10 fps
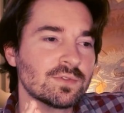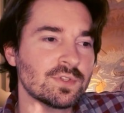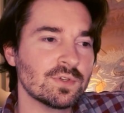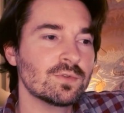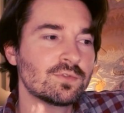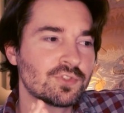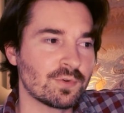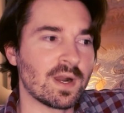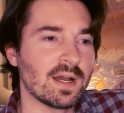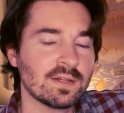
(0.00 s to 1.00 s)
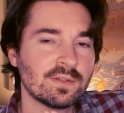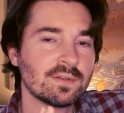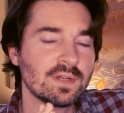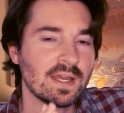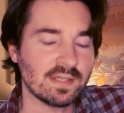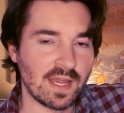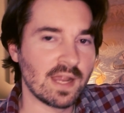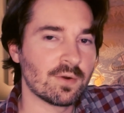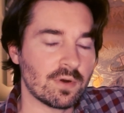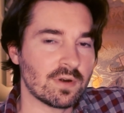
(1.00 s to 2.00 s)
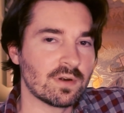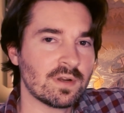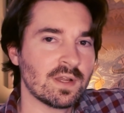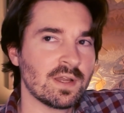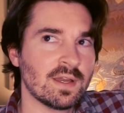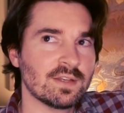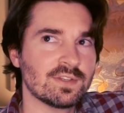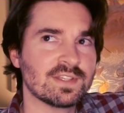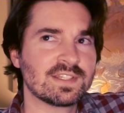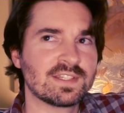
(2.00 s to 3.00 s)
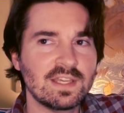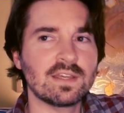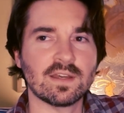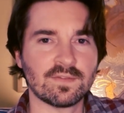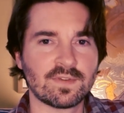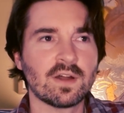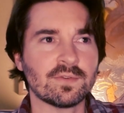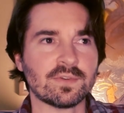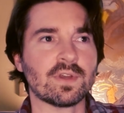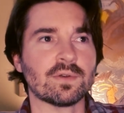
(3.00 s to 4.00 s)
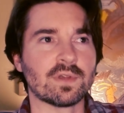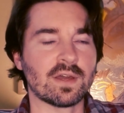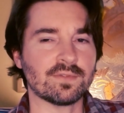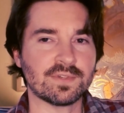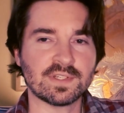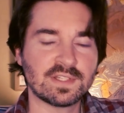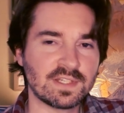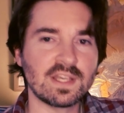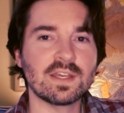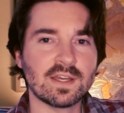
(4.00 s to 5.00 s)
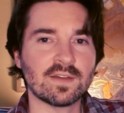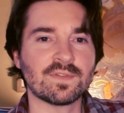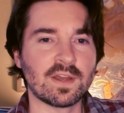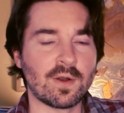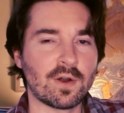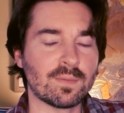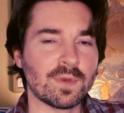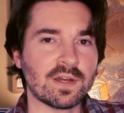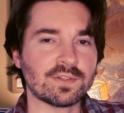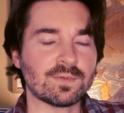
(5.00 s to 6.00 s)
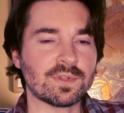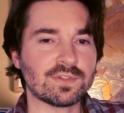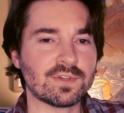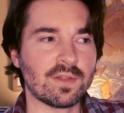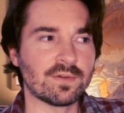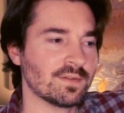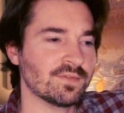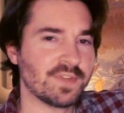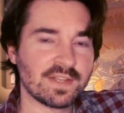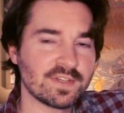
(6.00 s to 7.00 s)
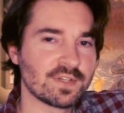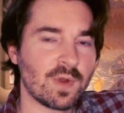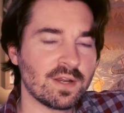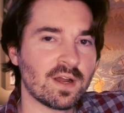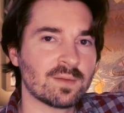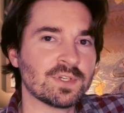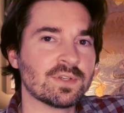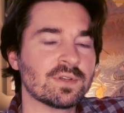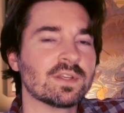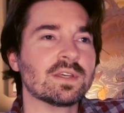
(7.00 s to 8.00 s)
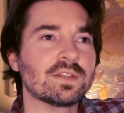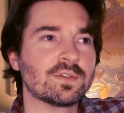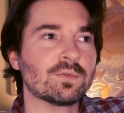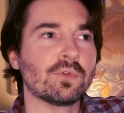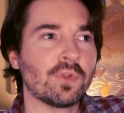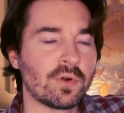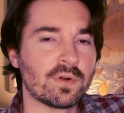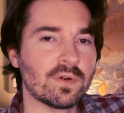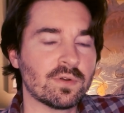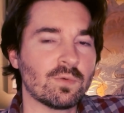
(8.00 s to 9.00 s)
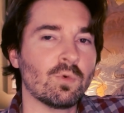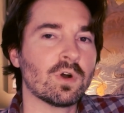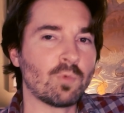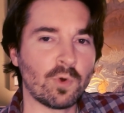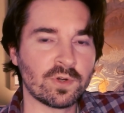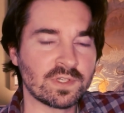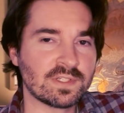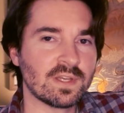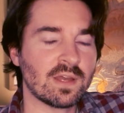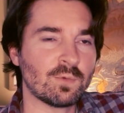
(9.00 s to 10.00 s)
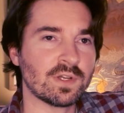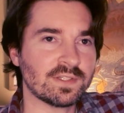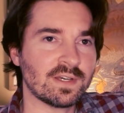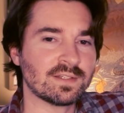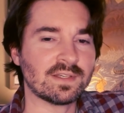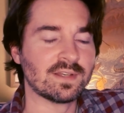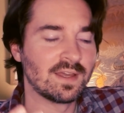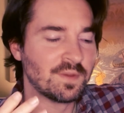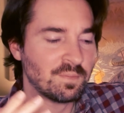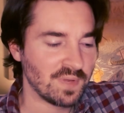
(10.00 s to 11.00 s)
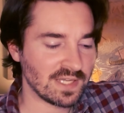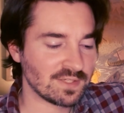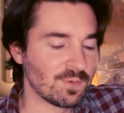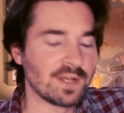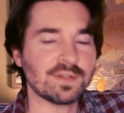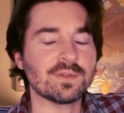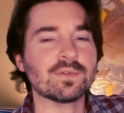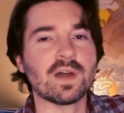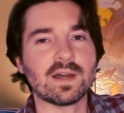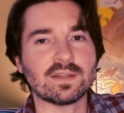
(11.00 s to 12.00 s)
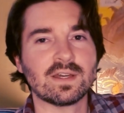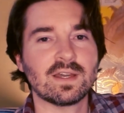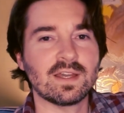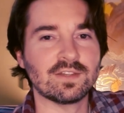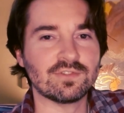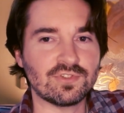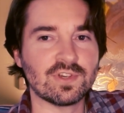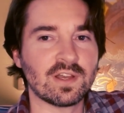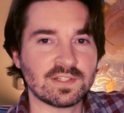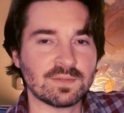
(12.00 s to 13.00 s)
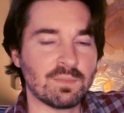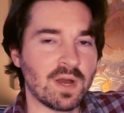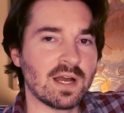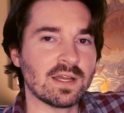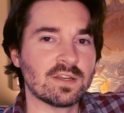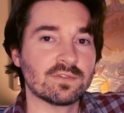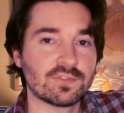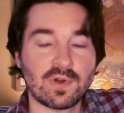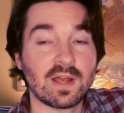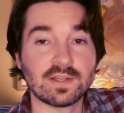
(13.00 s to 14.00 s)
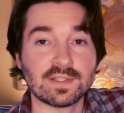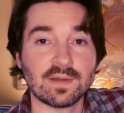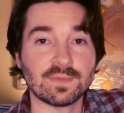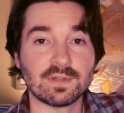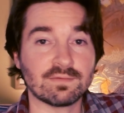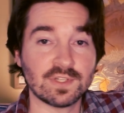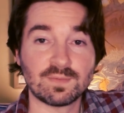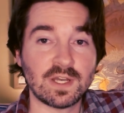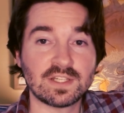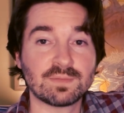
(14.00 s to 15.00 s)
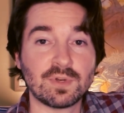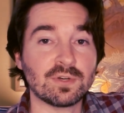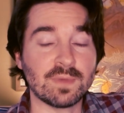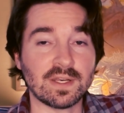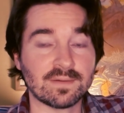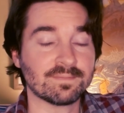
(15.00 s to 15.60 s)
do trial and error, to see if colors go together, to see if they harmonize with each other. That's a great opportunity to learn what works and what doesn't, and the best way to do that is just by trying something, just by experimenting.